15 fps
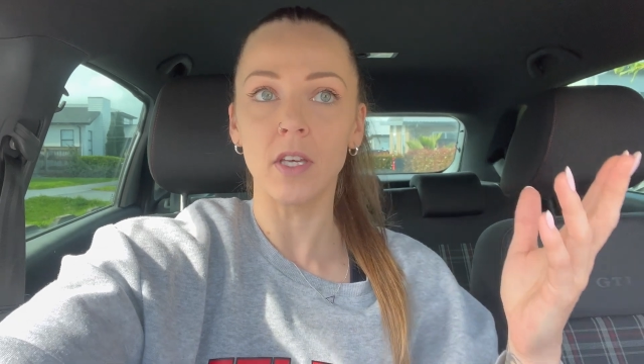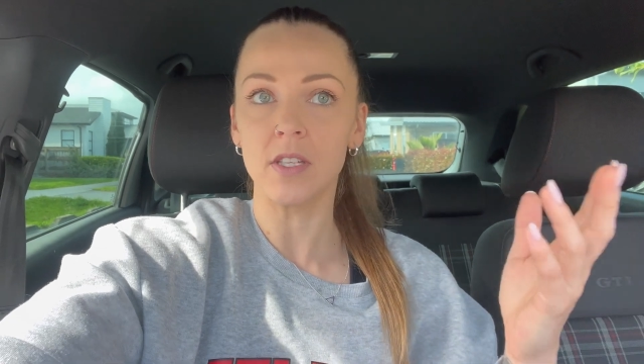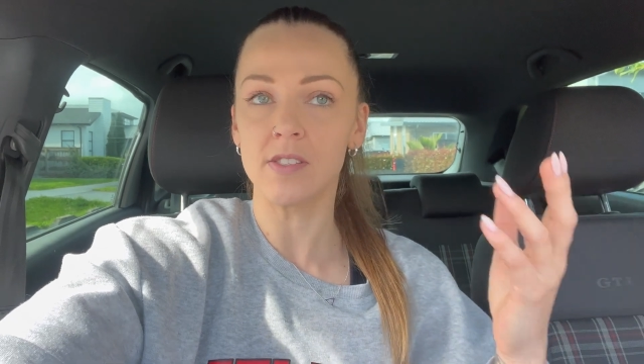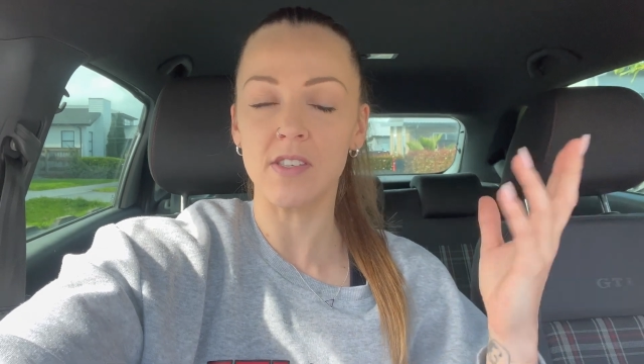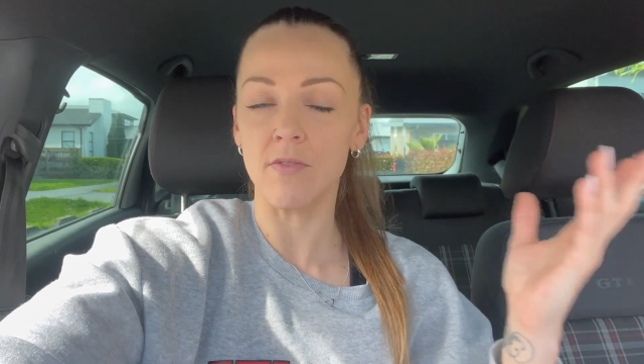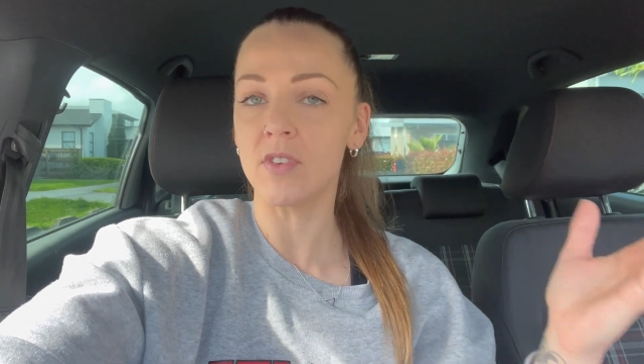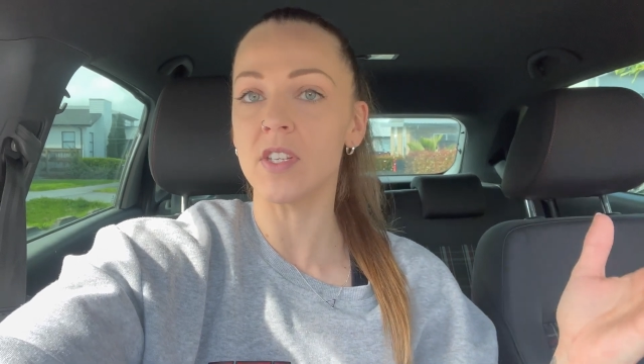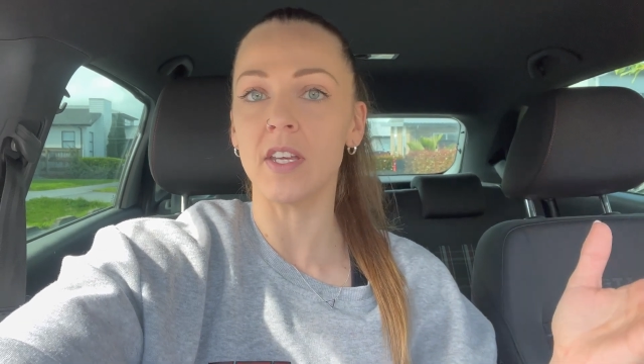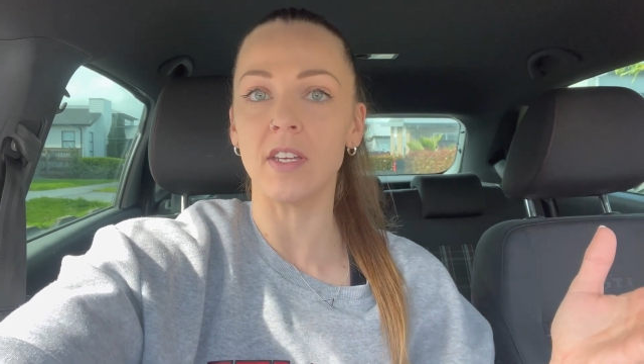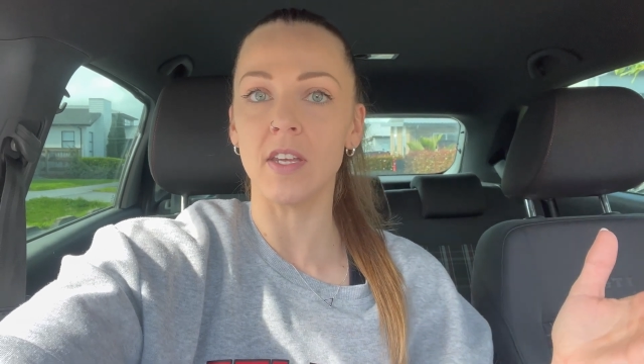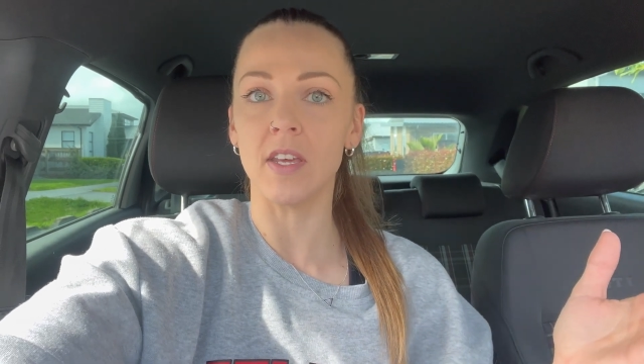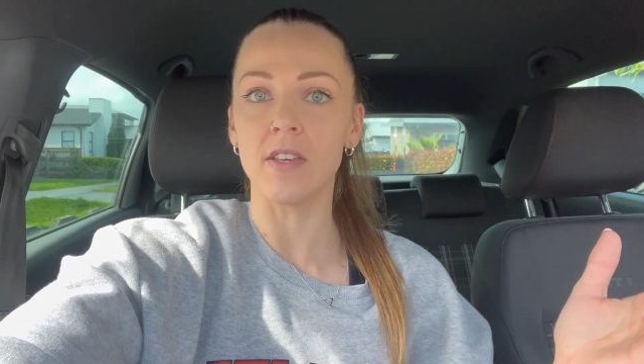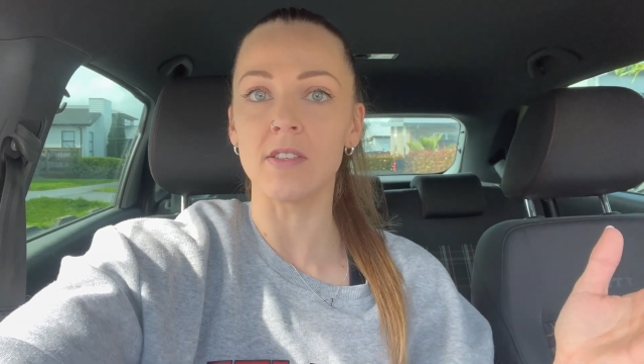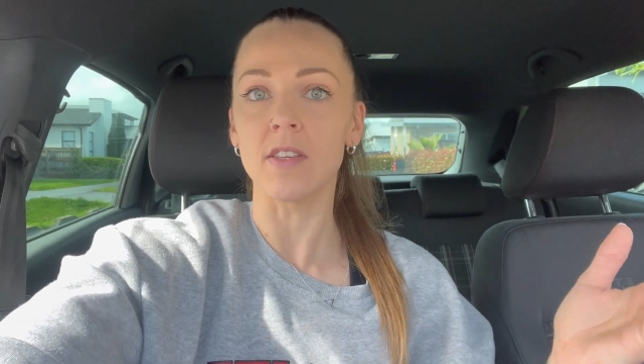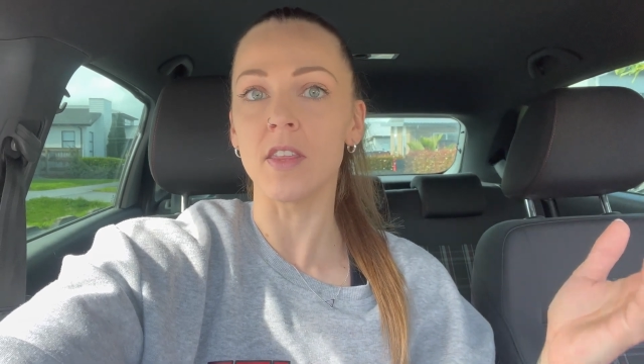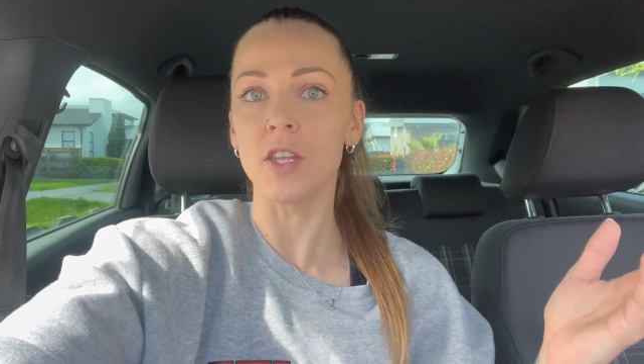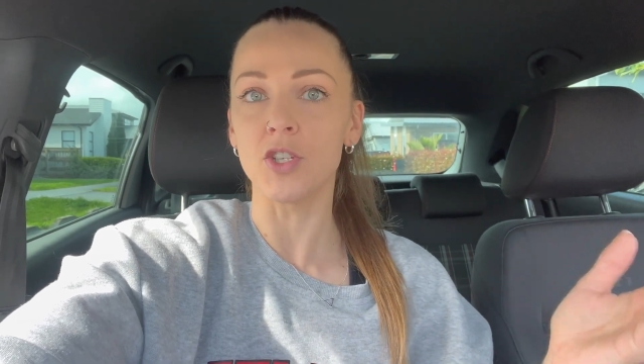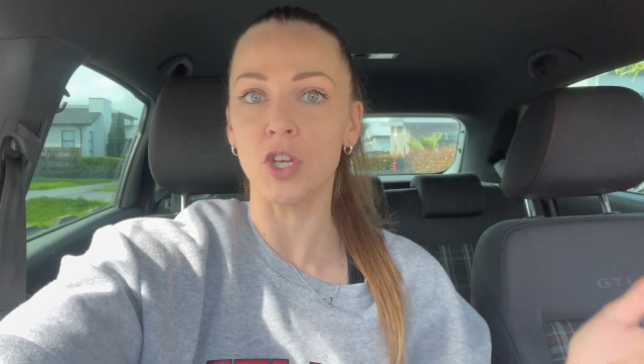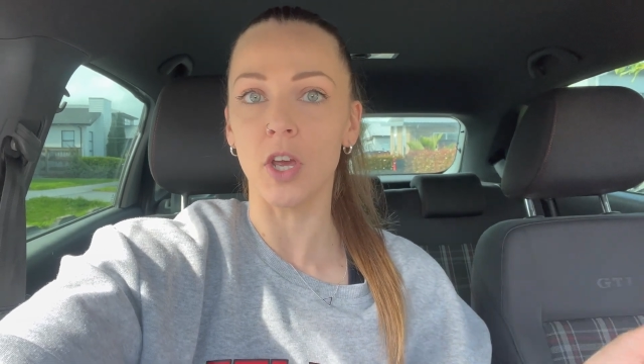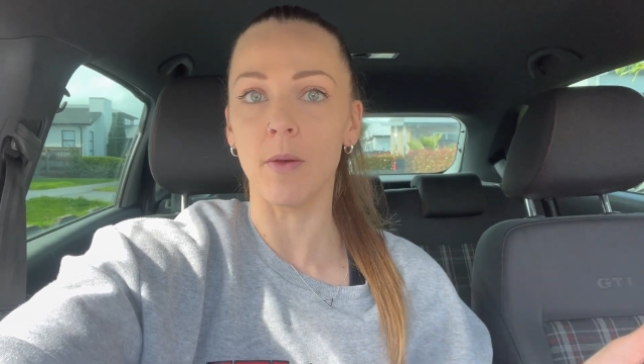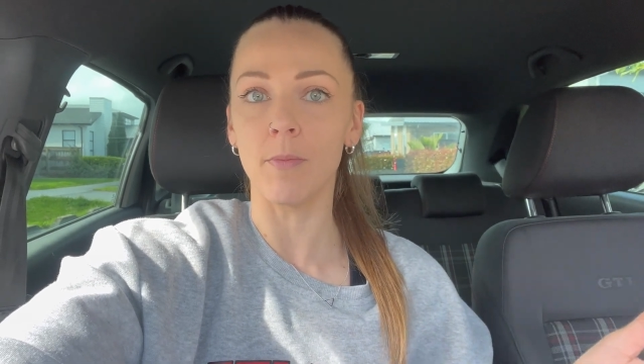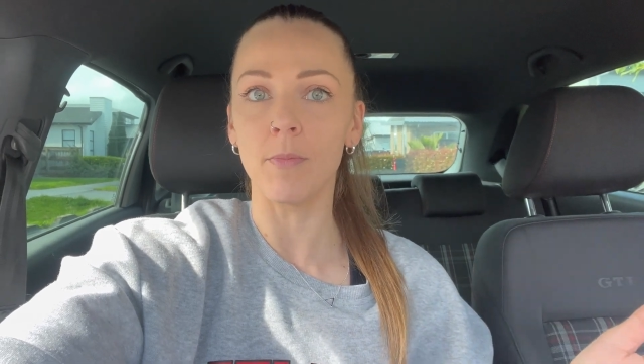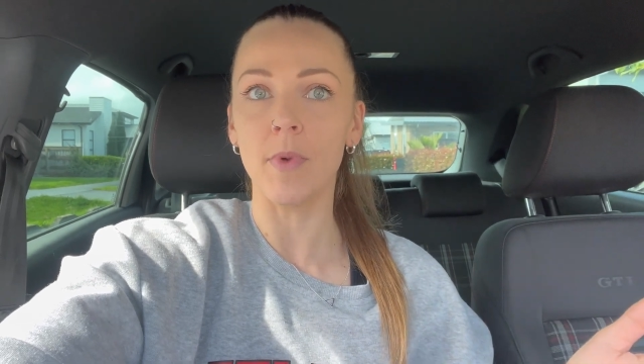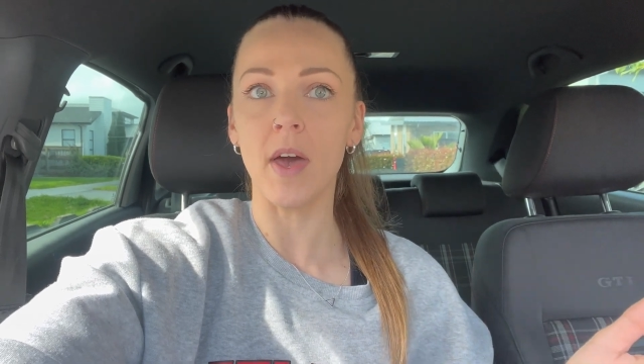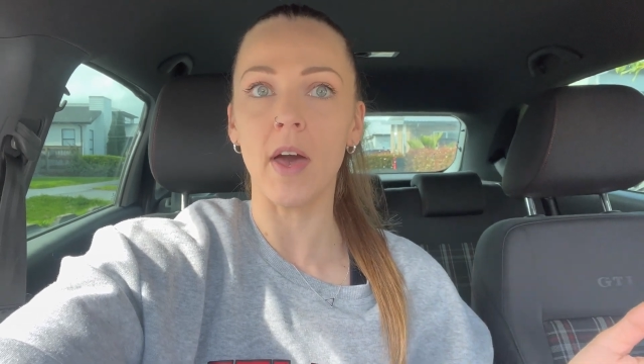17 years in the gym.